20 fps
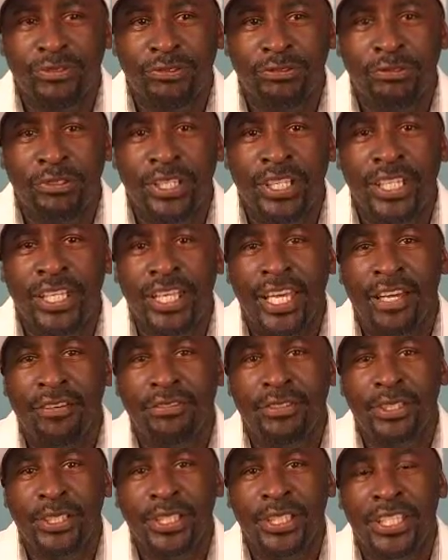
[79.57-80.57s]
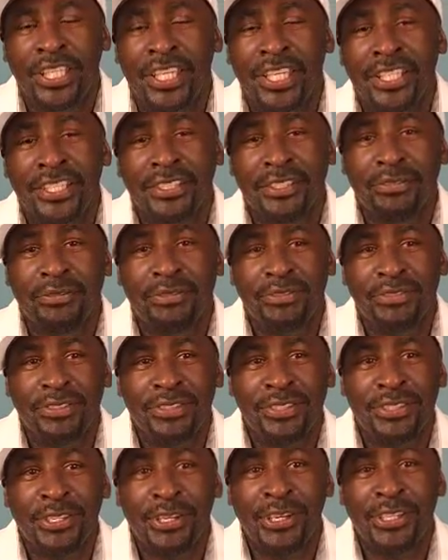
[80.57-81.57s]
really after years of
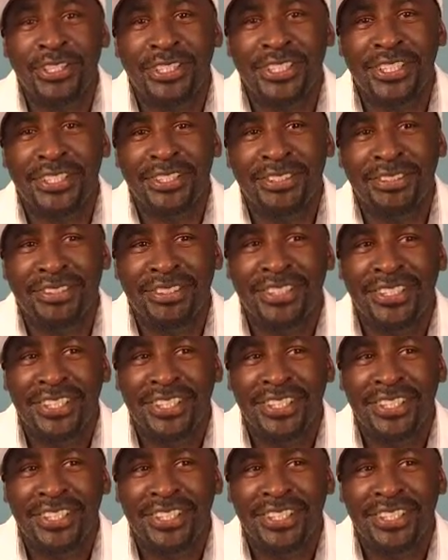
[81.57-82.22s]
searching